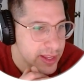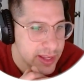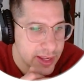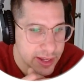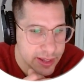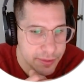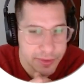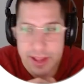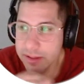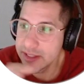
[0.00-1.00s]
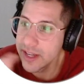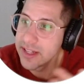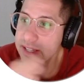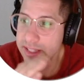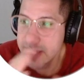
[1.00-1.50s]
Uh, downside,
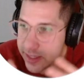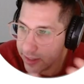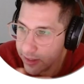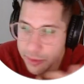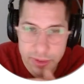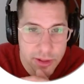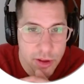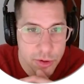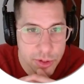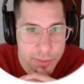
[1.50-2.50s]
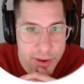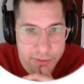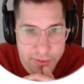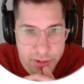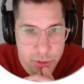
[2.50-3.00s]
it takes a little bit longer to
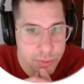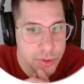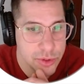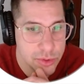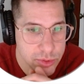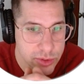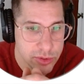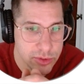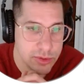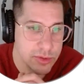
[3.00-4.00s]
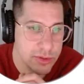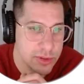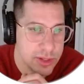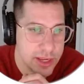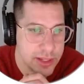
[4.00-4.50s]
manufacture and produce,
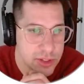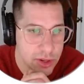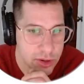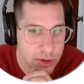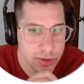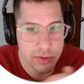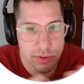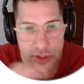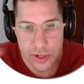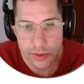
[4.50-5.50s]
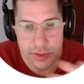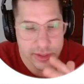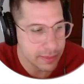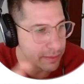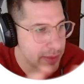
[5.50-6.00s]
and so you know it's
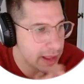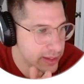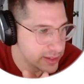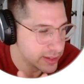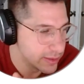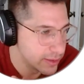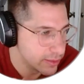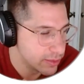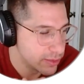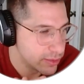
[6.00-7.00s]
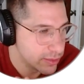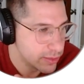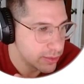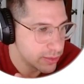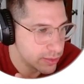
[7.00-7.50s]
about balancing.
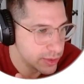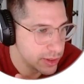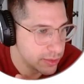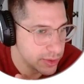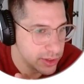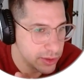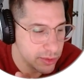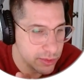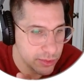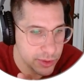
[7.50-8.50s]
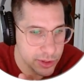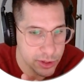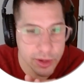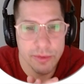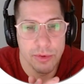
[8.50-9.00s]
You know what are you what are you
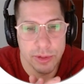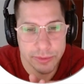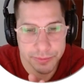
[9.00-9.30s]
looking for?